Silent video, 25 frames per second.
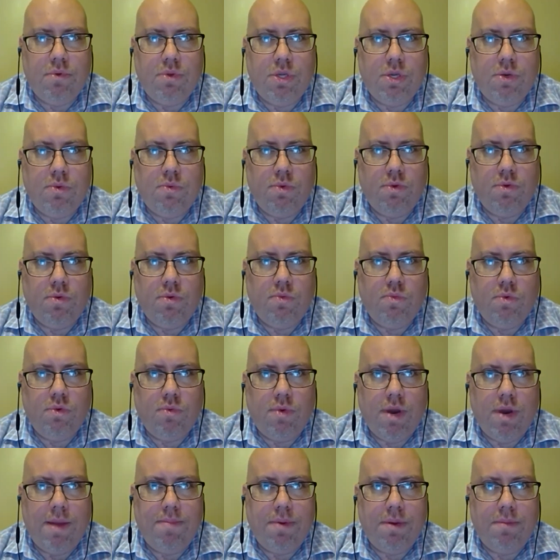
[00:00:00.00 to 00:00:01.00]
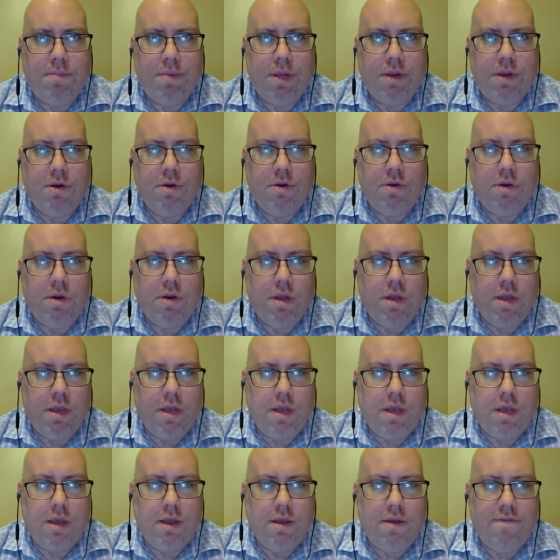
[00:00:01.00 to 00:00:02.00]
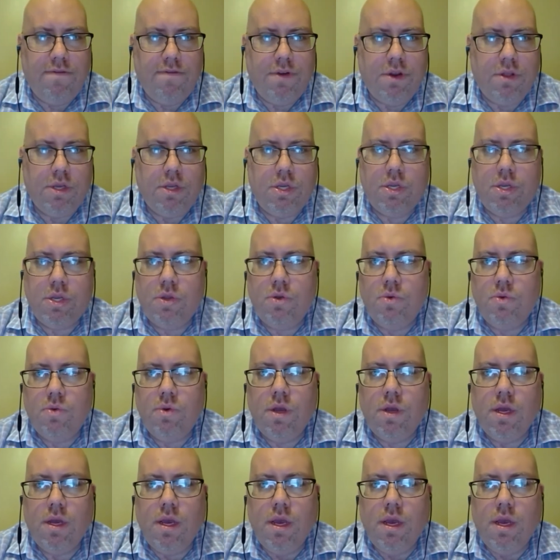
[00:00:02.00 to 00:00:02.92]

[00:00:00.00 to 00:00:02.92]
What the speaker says: so we'll wrap up here fairly soon.